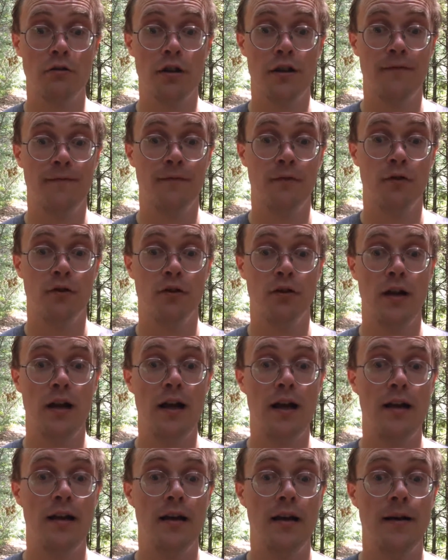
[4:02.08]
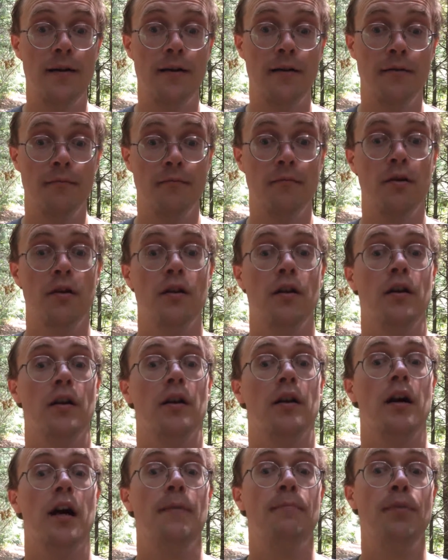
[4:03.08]
for
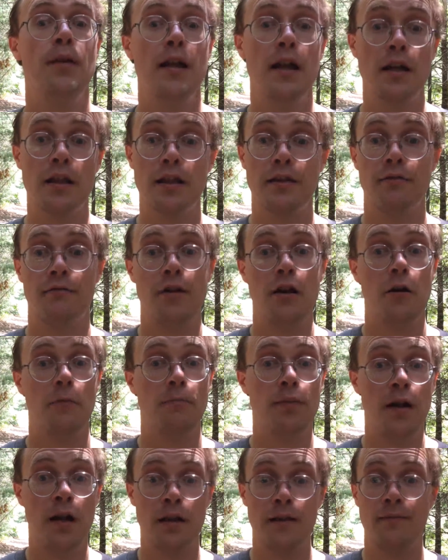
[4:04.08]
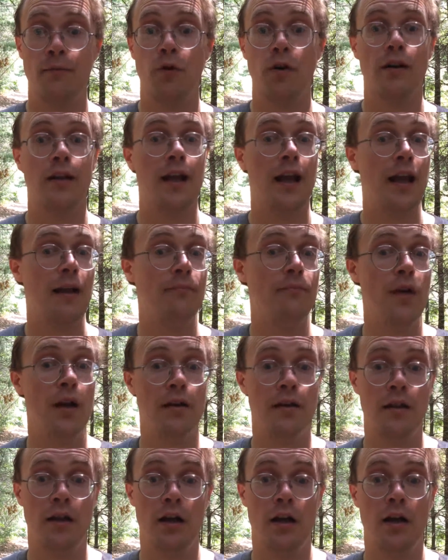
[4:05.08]
a PS3 or PS4 game
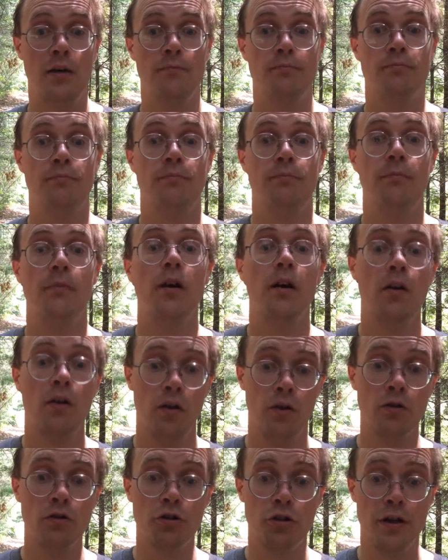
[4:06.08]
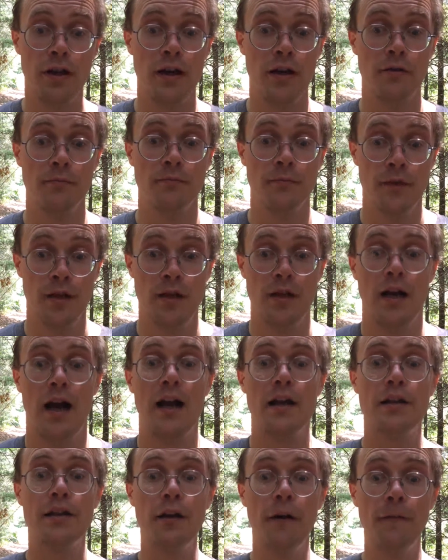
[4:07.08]
that's older here.
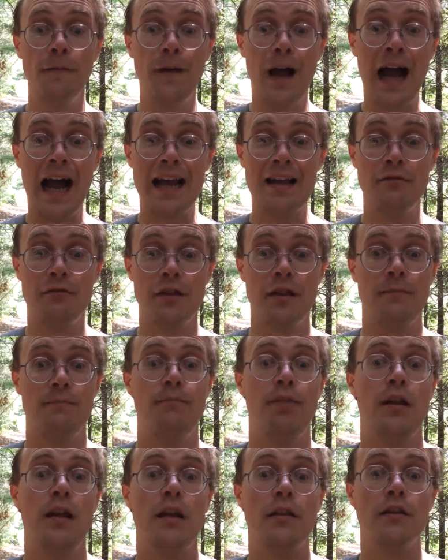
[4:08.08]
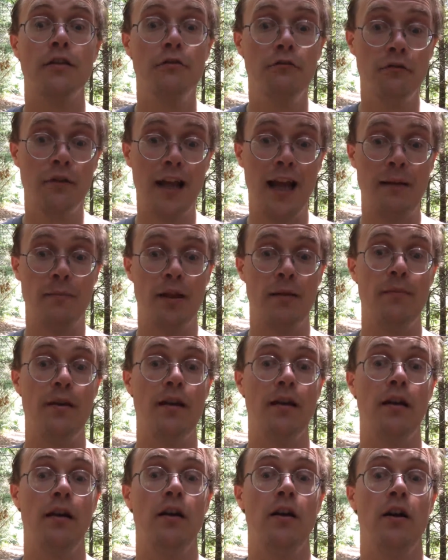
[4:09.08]
I still value some PS2 games. I
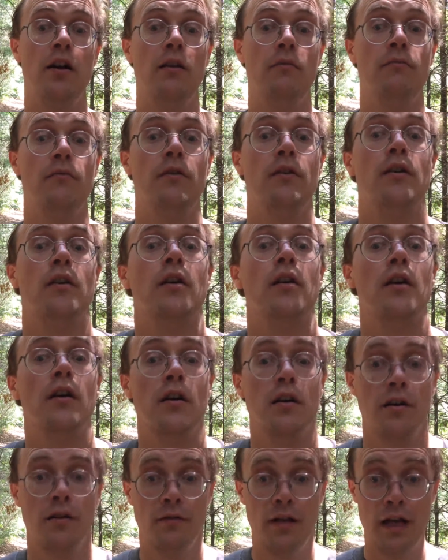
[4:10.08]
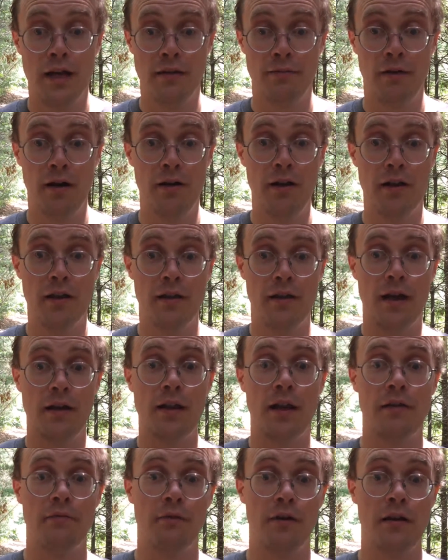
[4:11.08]
mean, that's one of the
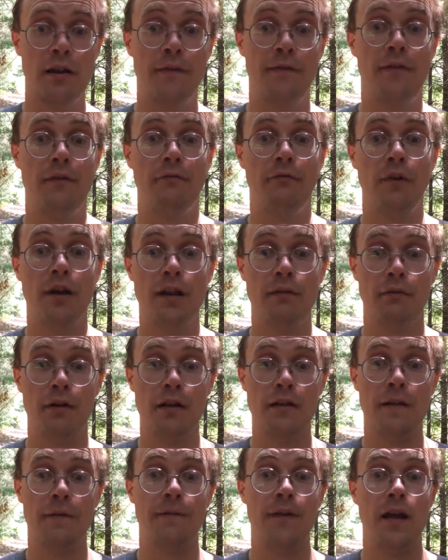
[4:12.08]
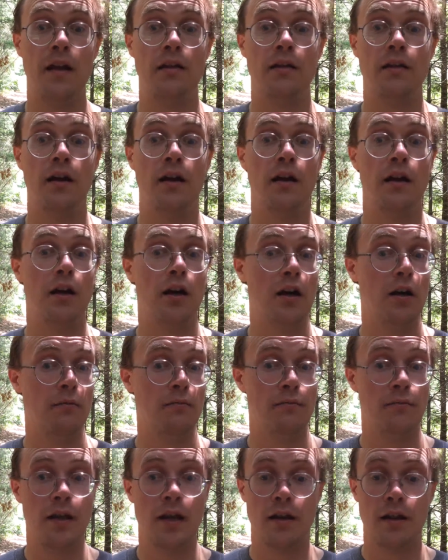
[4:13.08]
things
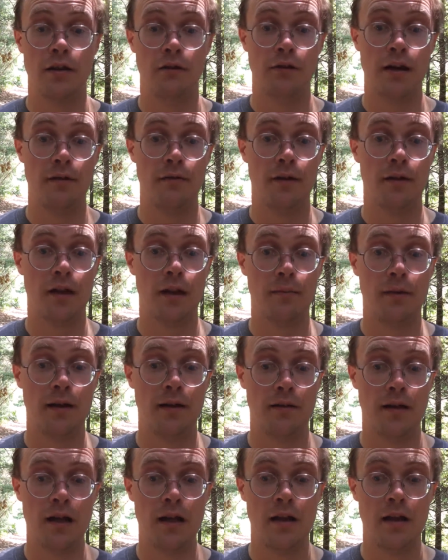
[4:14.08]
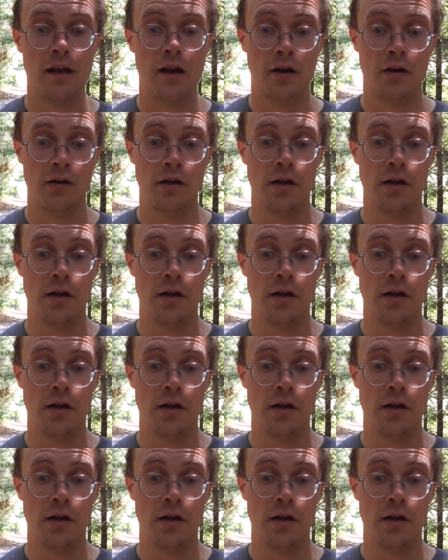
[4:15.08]
that Sony was coming here.